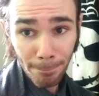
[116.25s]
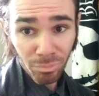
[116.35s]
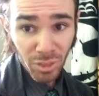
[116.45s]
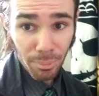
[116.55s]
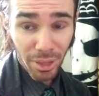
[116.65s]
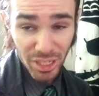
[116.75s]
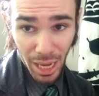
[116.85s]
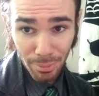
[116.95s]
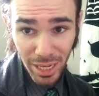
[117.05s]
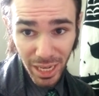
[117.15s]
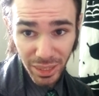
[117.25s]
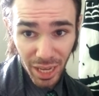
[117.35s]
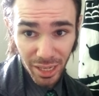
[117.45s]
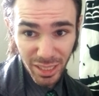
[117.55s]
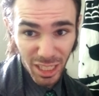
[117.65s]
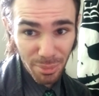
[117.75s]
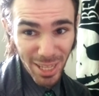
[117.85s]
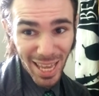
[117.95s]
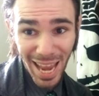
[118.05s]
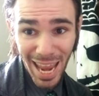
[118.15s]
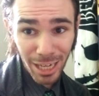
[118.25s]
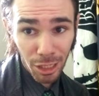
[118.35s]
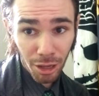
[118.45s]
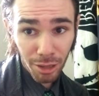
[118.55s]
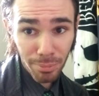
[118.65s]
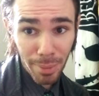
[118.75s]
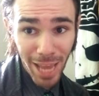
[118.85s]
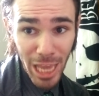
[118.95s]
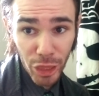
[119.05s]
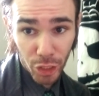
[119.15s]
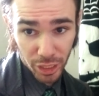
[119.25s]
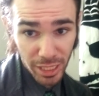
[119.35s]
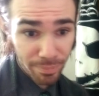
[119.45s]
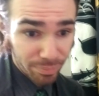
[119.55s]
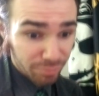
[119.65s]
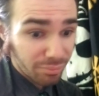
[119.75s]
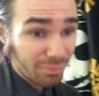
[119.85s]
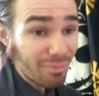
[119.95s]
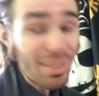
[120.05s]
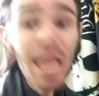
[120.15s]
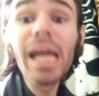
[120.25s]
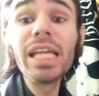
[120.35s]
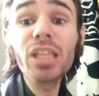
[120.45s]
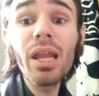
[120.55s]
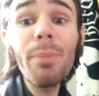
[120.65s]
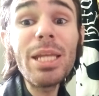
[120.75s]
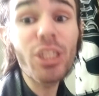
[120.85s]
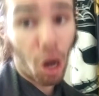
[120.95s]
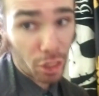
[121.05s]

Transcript: By the time I get there, it's gonna be like 8 o'clock, maybe 8:30. It's gonna be dark.